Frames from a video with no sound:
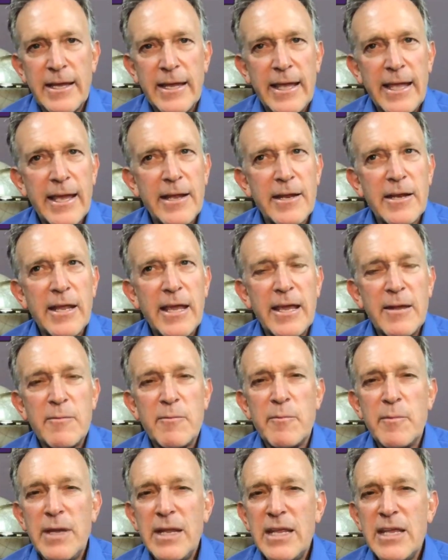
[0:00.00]
And, and
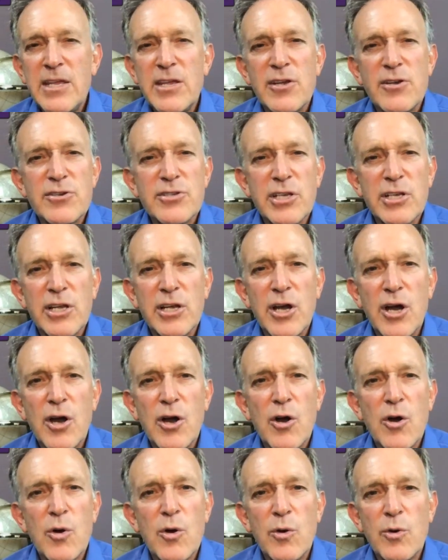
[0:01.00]
many years
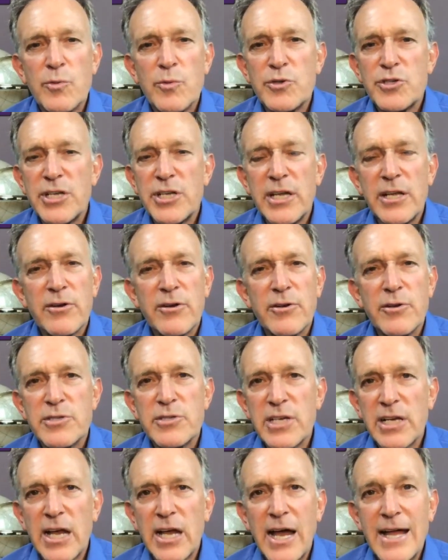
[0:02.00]
ago, she introduced a
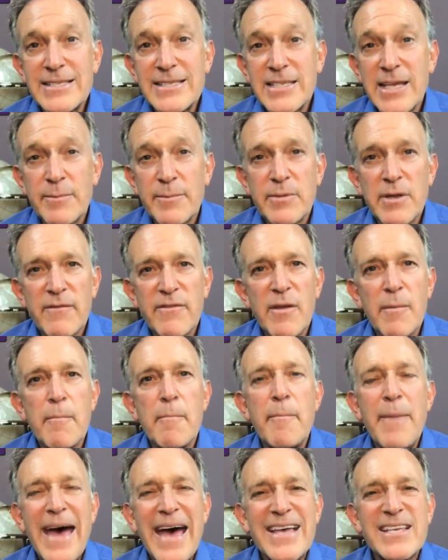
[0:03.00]
concept of the
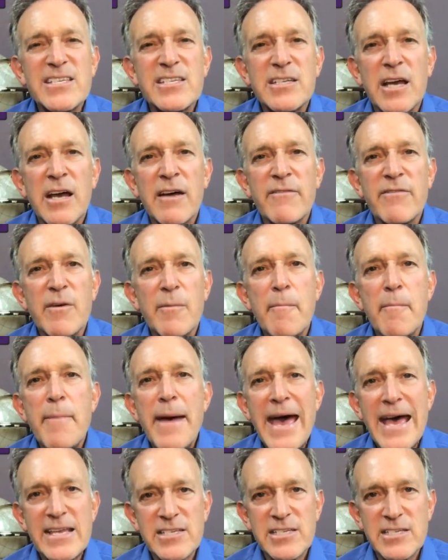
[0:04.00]
best of the
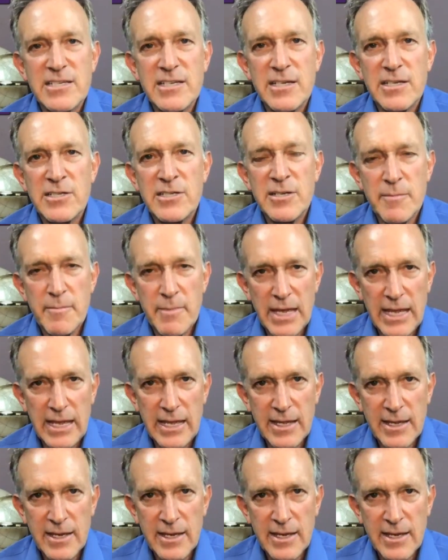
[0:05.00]
best to me.